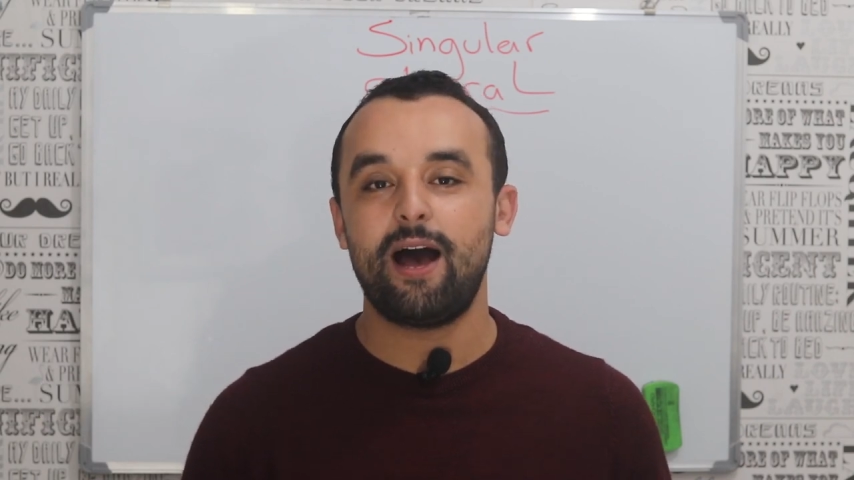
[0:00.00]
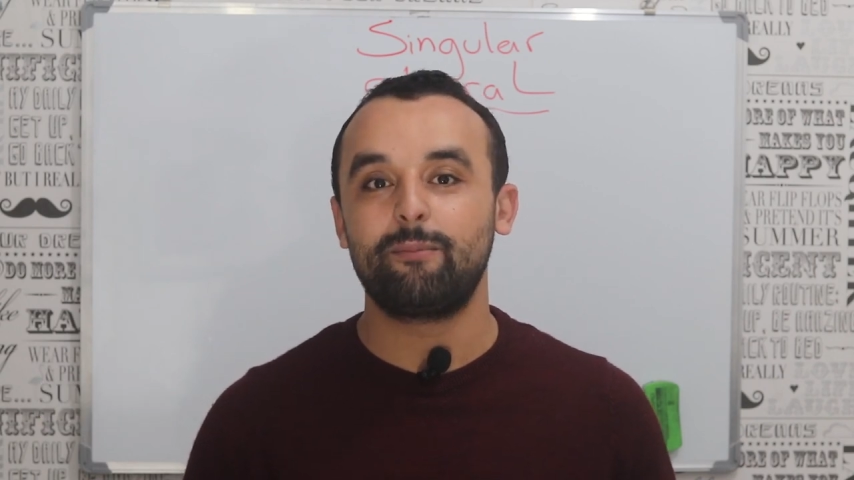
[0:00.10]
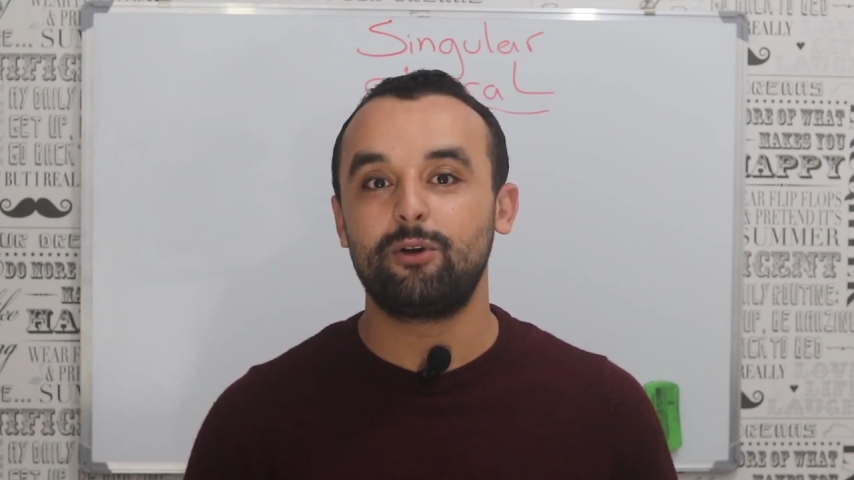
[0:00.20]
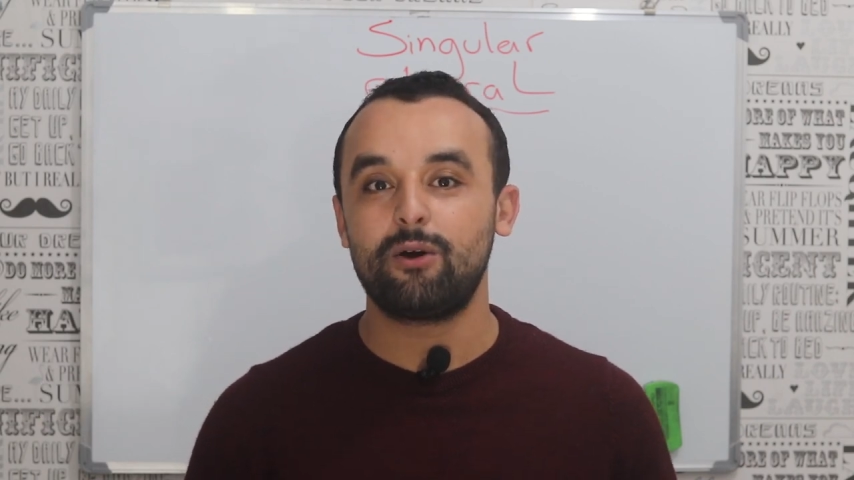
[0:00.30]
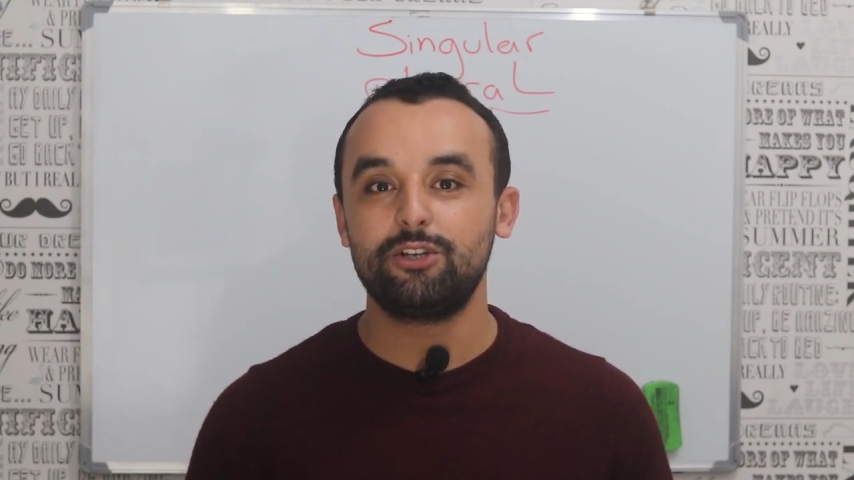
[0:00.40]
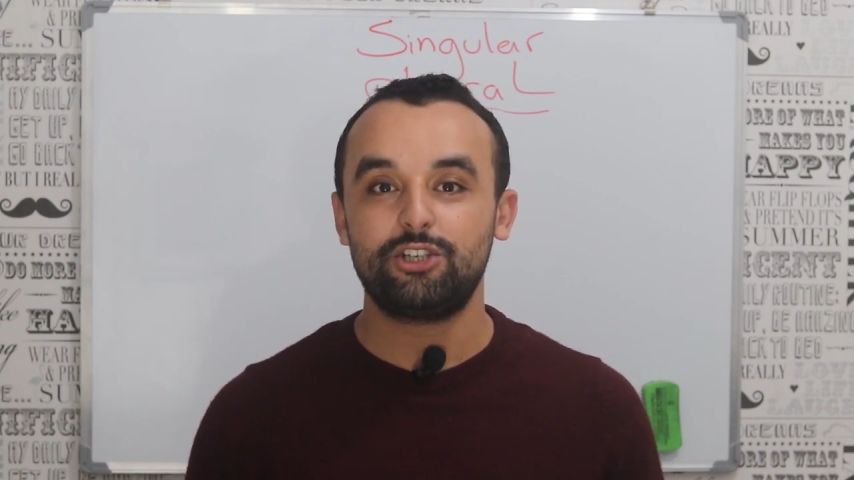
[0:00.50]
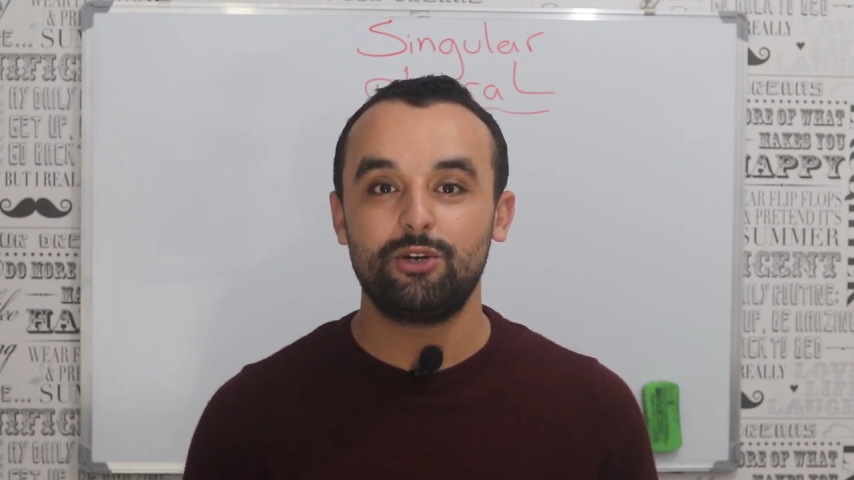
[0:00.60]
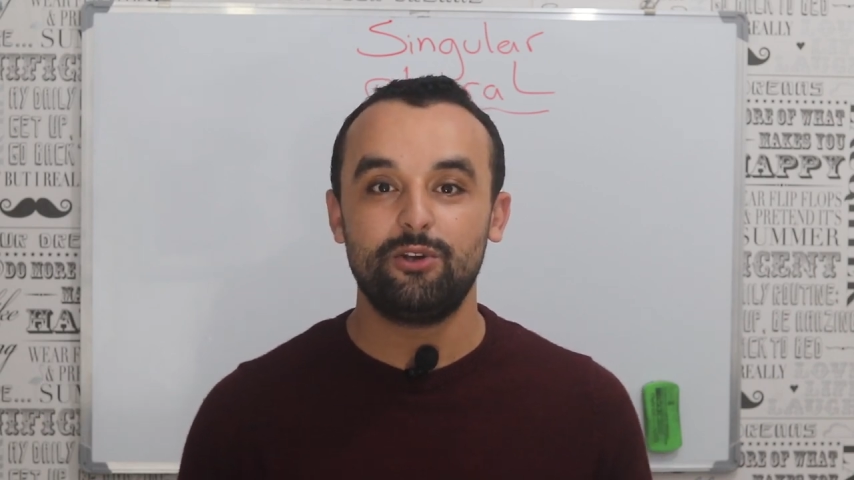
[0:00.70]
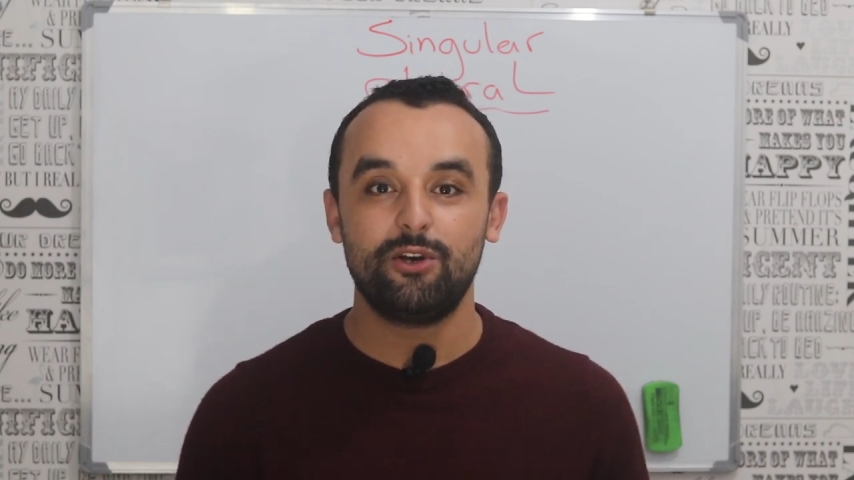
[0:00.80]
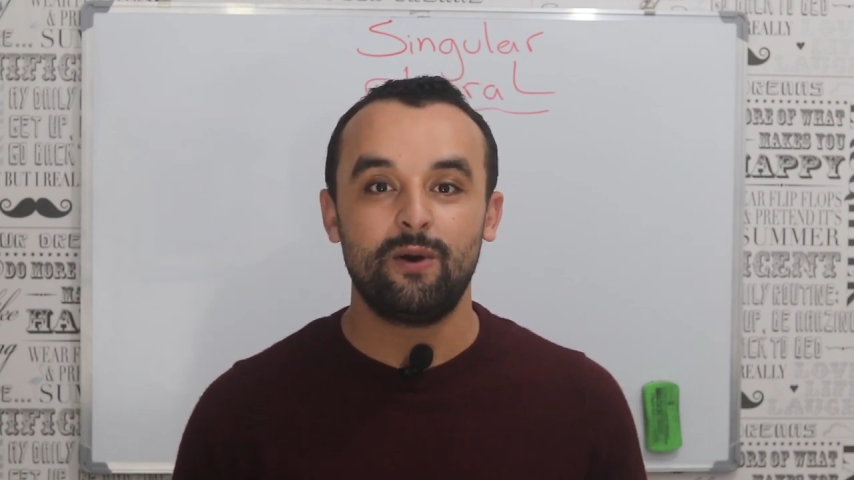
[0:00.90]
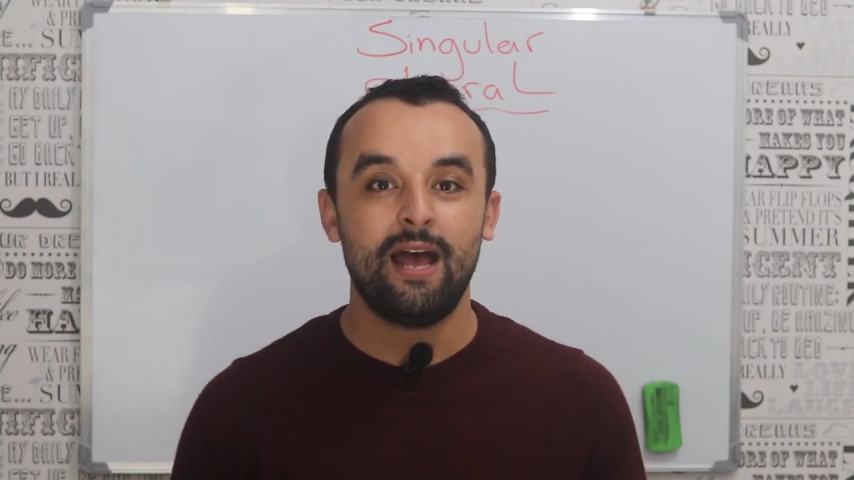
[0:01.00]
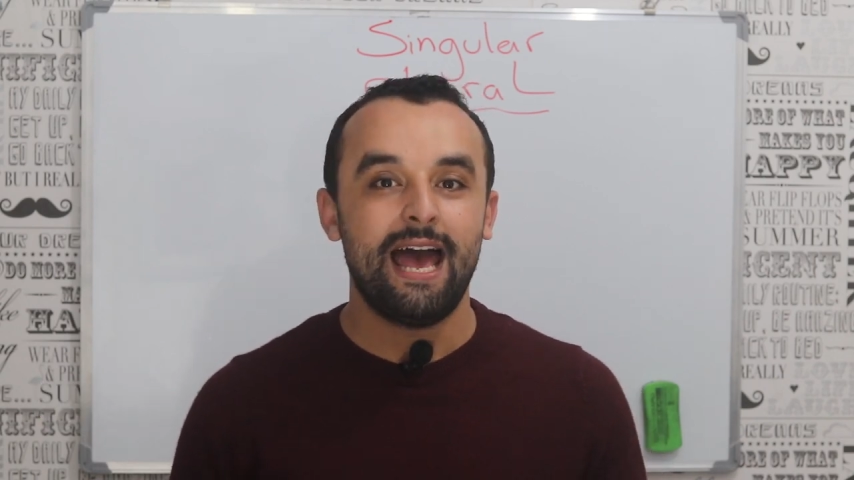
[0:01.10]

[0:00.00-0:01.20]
I'm going to show you